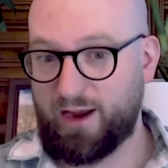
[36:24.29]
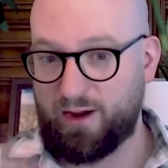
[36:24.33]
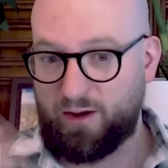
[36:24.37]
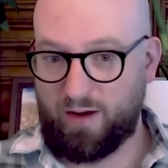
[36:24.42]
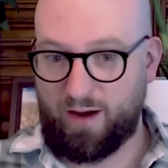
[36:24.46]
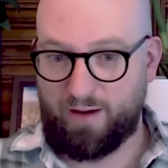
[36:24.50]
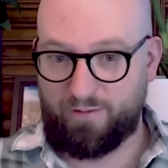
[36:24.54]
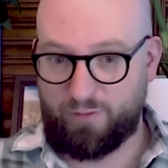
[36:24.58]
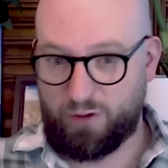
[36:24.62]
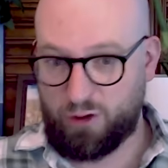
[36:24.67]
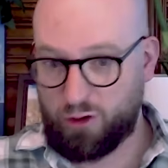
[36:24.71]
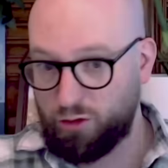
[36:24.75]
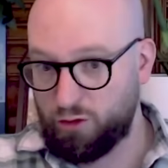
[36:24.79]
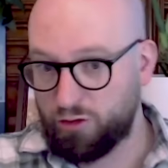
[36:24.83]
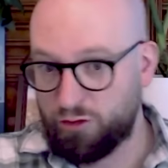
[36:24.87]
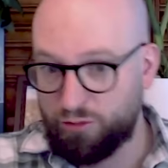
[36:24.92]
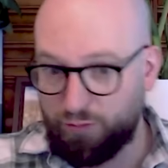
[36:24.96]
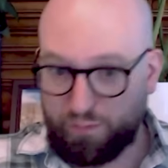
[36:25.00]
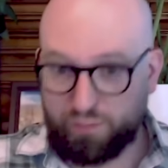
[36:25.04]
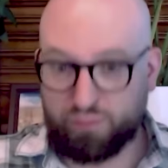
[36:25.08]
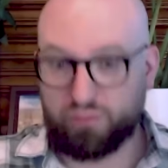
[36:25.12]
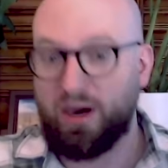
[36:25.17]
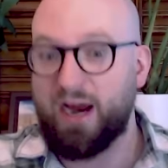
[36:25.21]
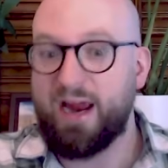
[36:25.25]
You have huge
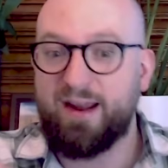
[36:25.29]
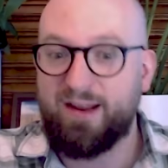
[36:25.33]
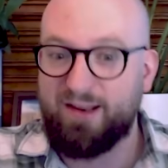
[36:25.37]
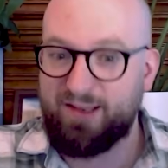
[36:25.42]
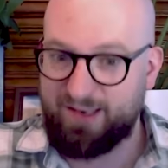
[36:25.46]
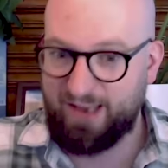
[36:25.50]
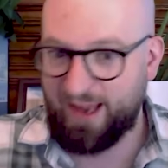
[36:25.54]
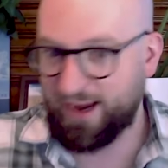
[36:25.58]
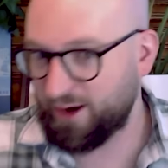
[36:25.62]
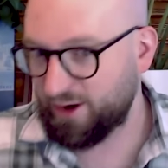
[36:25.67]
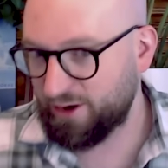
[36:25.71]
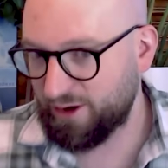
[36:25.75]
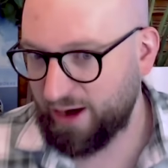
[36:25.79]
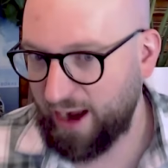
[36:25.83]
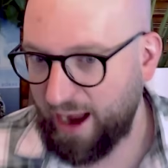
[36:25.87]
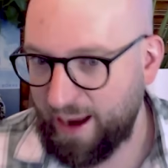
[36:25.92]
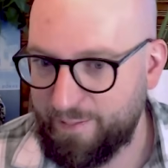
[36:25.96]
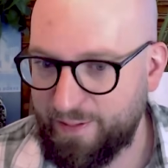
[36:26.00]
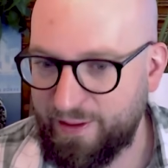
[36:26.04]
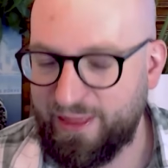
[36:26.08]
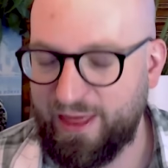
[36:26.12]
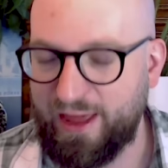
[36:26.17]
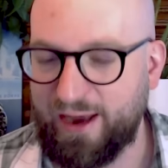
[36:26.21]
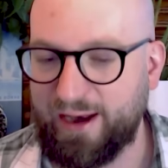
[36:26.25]
breaks that could
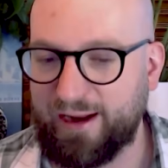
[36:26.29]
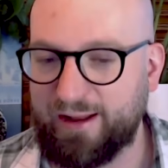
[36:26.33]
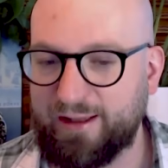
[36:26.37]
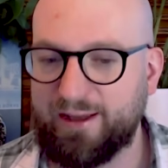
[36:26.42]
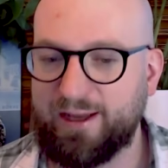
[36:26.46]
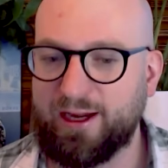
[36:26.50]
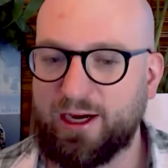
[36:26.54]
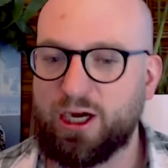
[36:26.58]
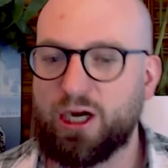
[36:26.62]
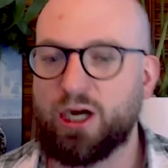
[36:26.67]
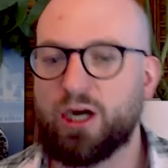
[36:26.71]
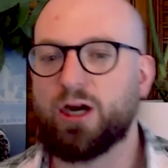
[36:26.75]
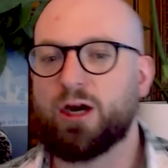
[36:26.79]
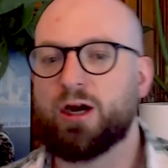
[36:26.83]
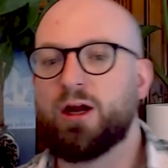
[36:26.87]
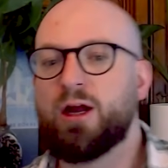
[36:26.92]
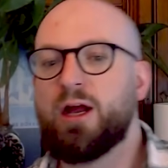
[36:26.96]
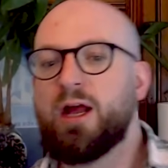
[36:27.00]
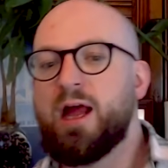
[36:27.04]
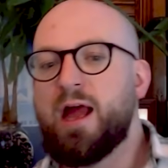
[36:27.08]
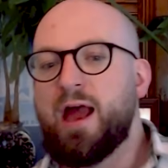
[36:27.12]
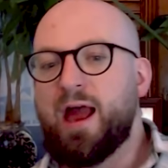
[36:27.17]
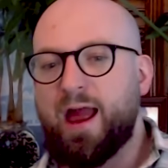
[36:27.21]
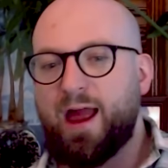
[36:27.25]
hypothetically occur,
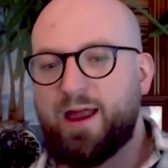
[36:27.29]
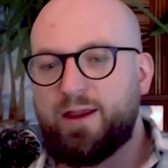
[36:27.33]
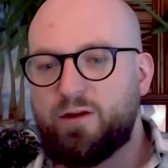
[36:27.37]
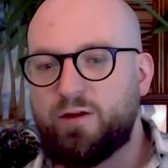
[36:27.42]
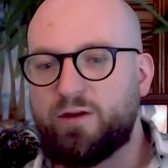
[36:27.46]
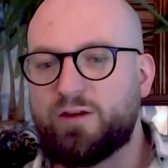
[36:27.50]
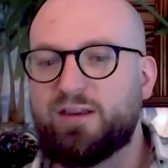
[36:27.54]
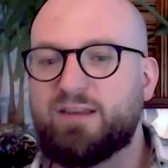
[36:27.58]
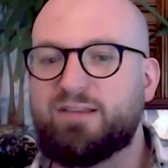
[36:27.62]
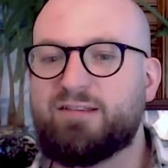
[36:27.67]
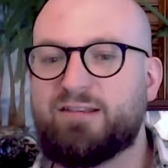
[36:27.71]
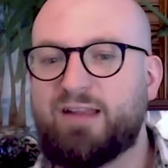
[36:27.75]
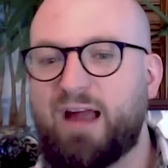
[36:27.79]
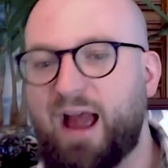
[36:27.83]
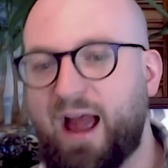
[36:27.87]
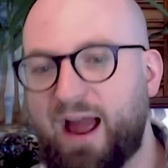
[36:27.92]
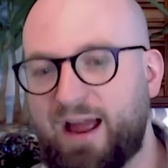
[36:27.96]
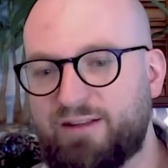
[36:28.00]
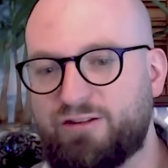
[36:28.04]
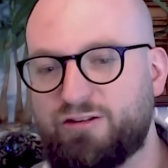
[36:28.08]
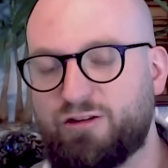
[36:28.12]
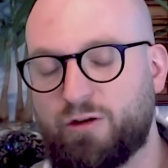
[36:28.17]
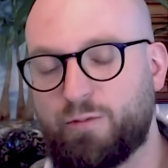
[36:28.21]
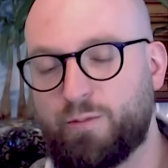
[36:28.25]
and you need to
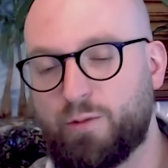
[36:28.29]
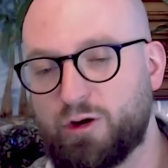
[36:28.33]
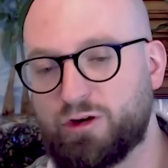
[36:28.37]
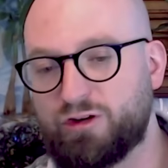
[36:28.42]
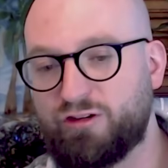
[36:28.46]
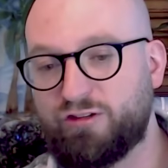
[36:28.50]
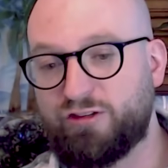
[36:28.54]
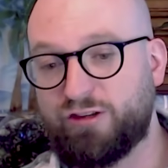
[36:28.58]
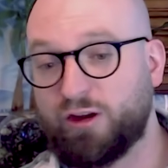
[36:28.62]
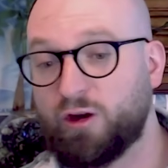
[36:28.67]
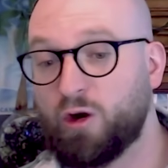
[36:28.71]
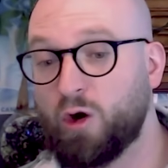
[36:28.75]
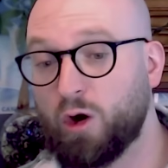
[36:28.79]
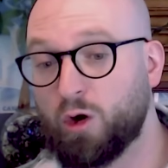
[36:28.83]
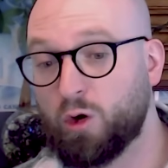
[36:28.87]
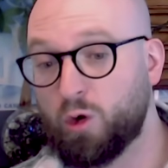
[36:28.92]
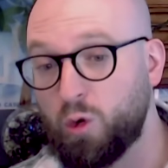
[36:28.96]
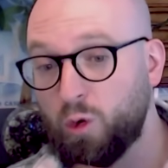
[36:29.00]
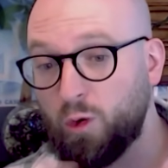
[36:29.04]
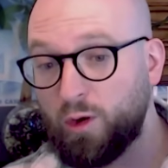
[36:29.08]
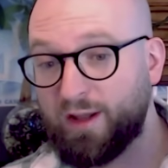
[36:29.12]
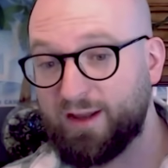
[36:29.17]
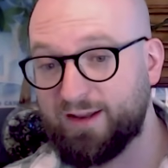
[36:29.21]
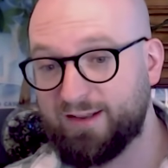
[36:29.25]
size your emergency core
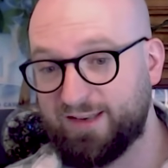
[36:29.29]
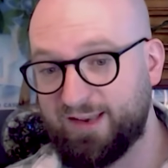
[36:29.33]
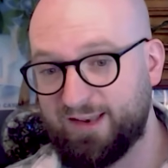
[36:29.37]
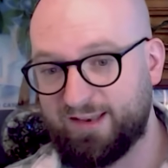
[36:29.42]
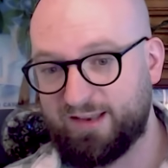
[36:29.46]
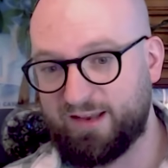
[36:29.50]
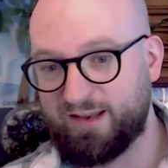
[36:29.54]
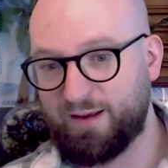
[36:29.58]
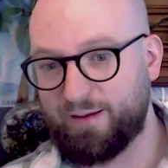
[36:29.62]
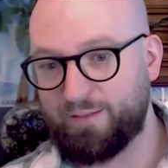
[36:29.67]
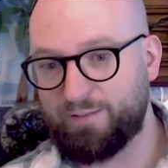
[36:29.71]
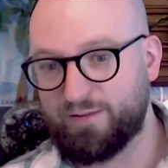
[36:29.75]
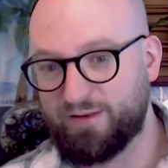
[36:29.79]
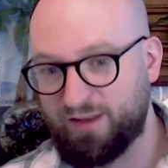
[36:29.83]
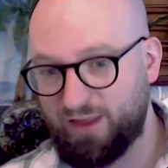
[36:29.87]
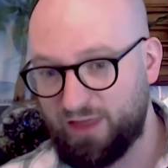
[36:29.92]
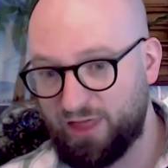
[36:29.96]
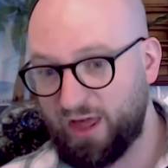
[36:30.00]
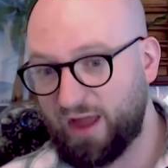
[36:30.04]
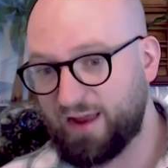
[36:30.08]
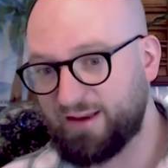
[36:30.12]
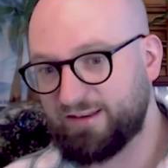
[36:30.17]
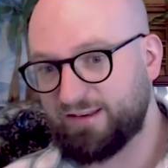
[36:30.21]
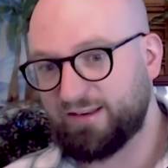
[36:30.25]
cooling systems
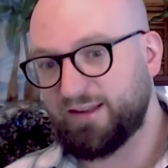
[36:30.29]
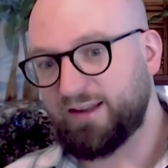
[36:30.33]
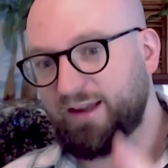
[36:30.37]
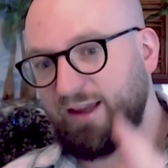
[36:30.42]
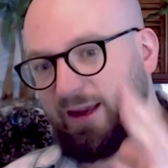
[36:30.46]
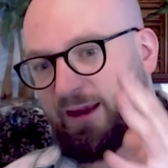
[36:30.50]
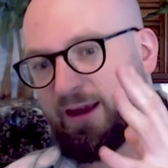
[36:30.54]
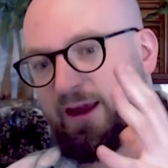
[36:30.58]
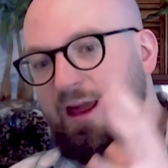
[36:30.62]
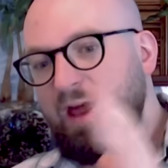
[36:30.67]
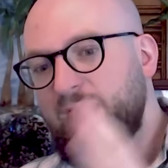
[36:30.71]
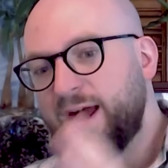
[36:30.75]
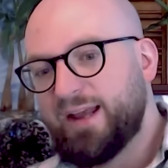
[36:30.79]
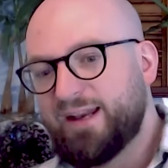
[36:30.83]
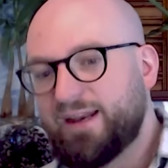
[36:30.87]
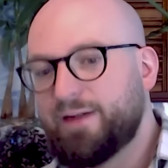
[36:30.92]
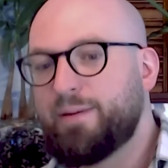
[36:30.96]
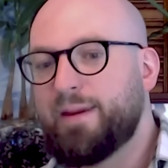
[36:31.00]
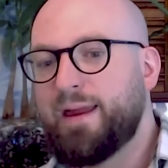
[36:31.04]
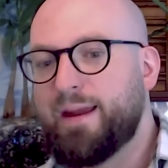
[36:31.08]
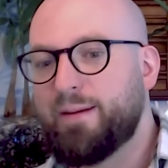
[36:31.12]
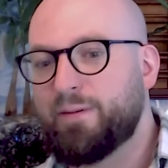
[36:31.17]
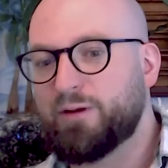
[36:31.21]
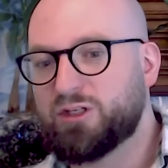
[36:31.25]
thusly to
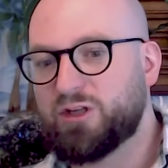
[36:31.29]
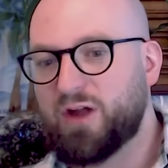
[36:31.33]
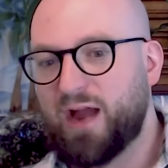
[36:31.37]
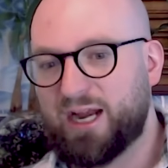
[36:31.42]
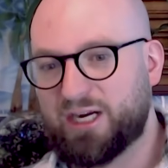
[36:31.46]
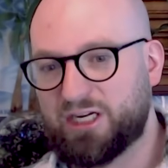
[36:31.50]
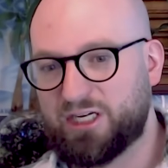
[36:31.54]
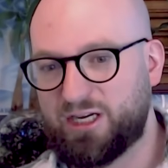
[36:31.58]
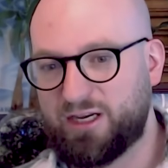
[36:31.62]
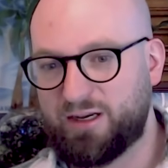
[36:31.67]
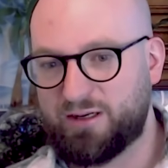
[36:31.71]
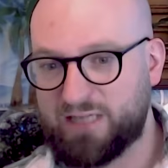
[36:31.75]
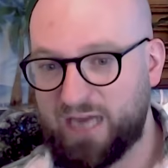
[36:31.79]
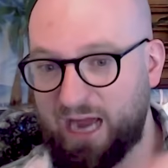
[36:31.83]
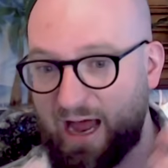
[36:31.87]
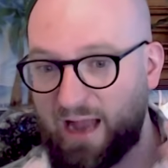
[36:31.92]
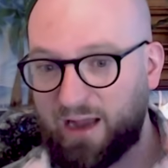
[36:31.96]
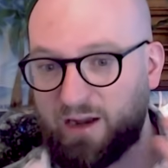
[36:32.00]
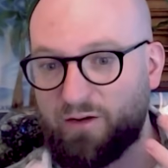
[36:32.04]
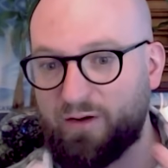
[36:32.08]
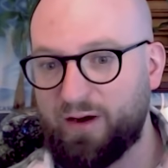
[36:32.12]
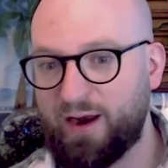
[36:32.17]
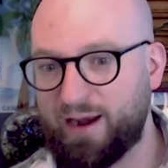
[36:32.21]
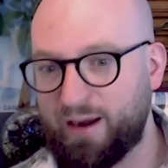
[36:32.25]
be able to actually
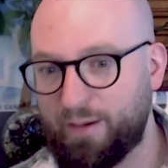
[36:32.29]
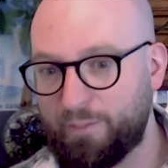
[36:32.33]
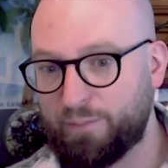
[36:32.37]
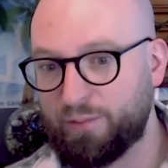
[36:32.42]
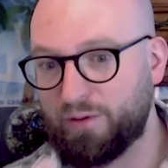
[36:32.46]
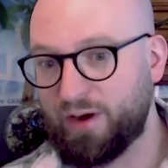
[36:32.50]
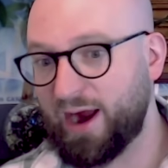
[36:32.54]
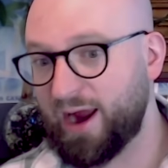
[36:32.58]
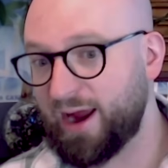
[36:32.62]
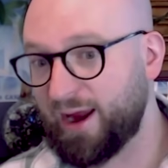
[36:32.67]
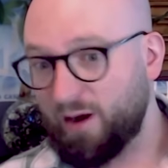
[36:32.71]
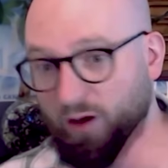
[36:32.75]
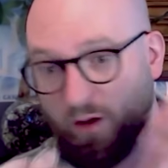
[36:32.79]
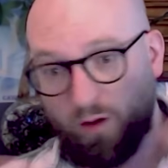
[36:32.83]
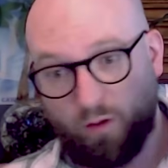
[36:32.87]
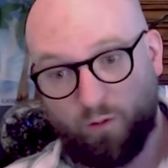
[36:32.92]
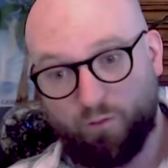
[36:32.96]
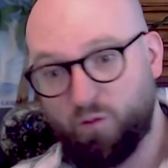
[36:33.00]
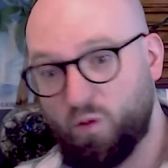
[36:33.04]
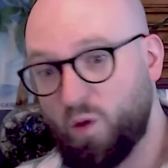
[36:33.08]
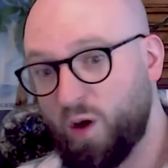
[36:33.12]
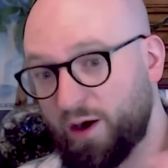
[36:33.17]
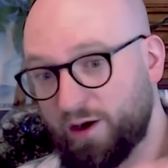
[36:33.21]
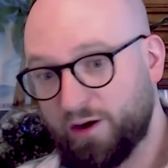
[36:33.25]
tolerate a break or
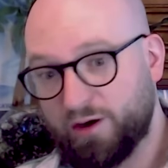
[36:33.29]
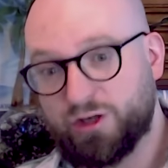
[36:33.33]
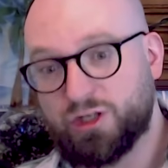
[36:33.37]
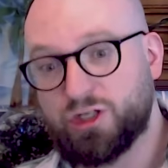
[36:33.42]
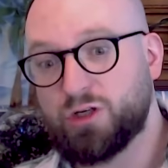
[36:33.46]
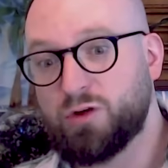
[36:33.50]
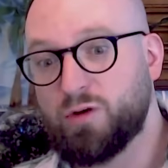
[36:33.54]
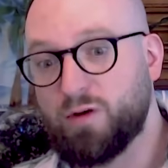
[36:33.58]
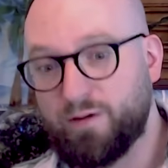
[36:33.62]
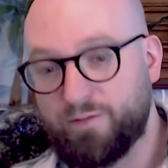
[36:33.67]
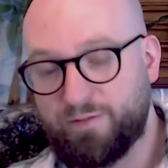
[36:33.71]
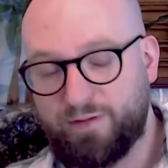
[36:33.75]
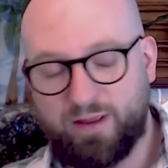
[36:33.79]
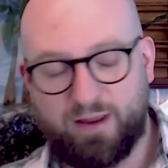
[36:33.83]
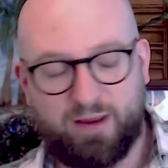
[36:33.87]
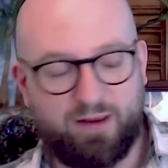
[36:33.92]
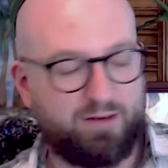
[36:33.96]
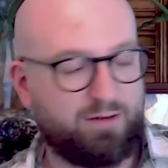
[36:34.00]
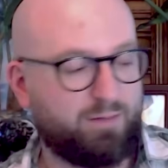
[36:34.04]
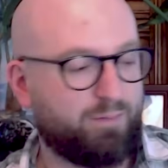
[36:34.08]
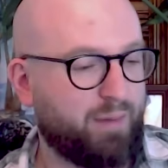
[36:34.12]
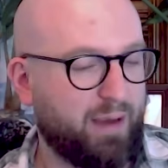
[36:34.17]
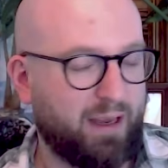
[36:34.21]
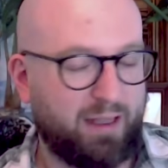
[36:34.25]
one or two of
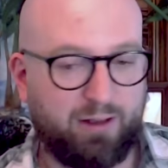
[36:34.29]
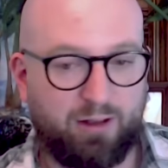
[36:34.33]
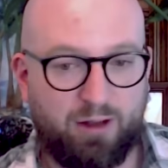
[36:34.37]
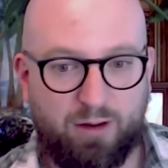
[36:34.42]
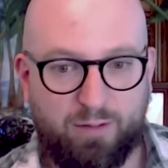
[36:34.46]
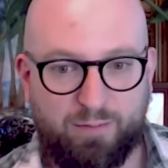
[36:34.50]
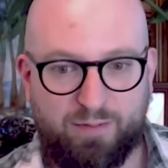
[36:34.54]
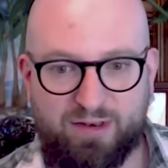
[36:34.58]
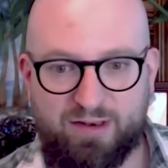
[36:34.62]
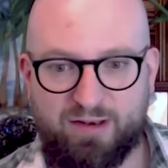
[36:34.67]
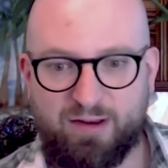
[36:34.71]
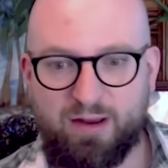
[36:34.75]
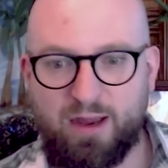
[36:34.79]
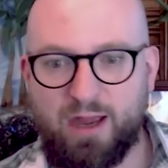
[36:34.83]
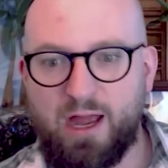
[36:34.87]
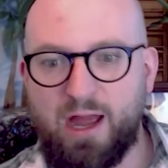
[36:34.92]
these big loops.